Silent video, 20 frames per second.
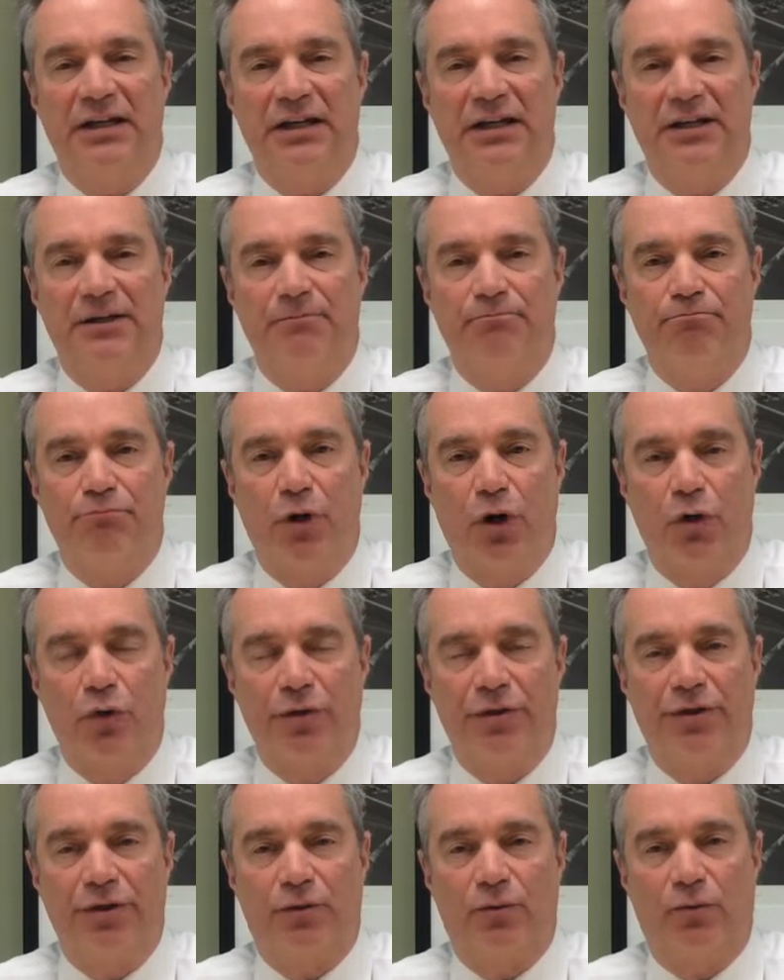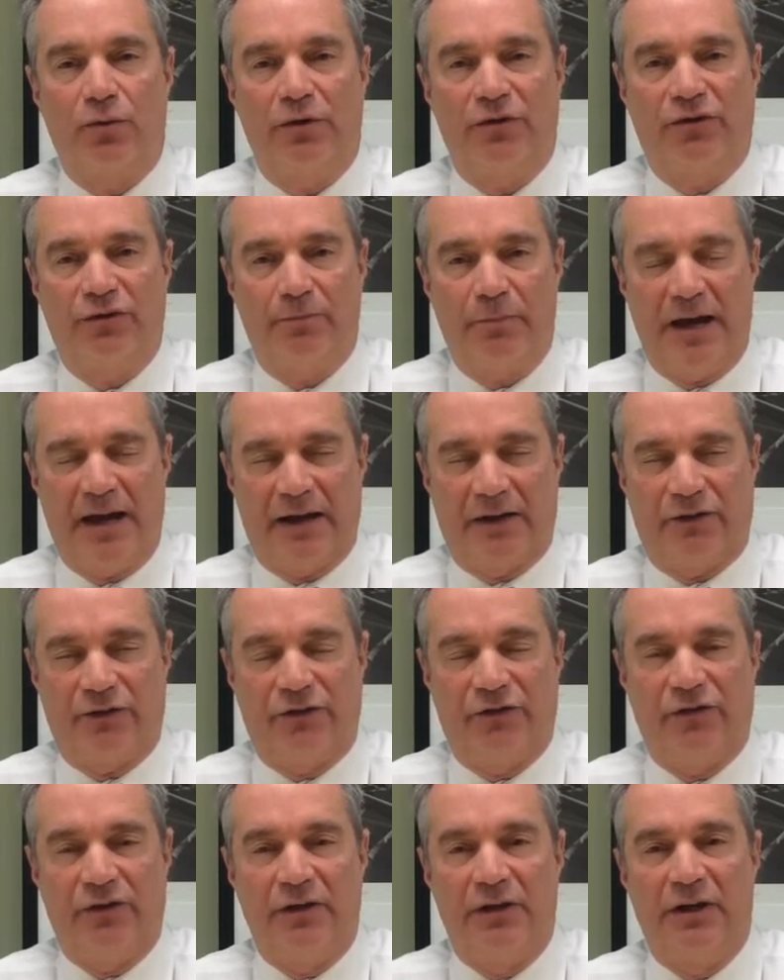in both
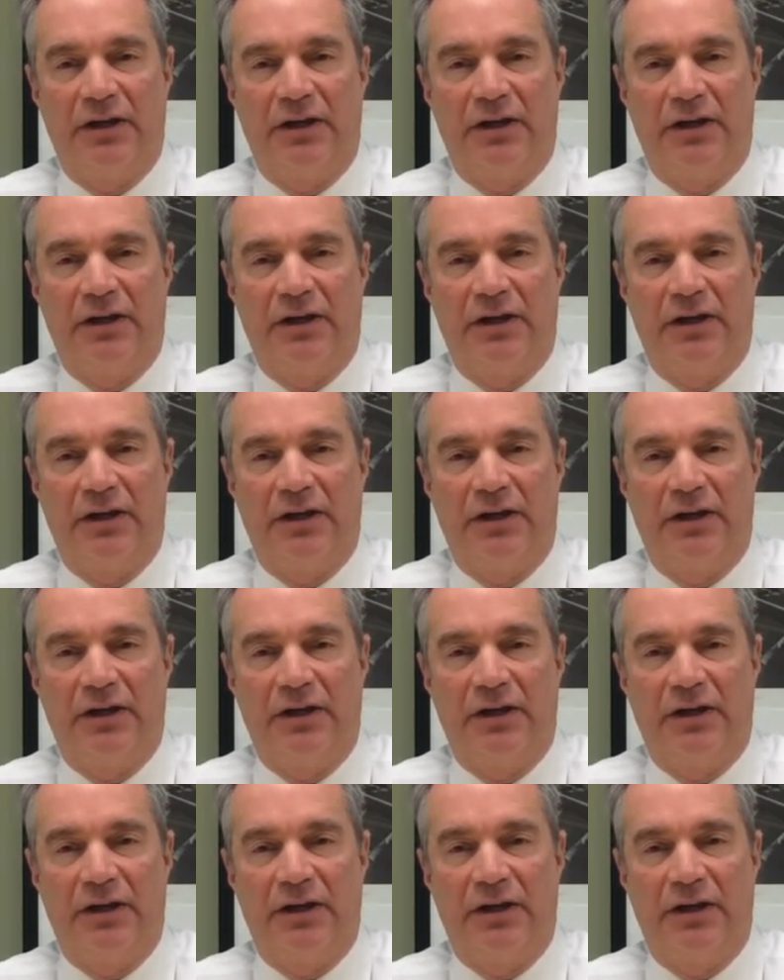respects,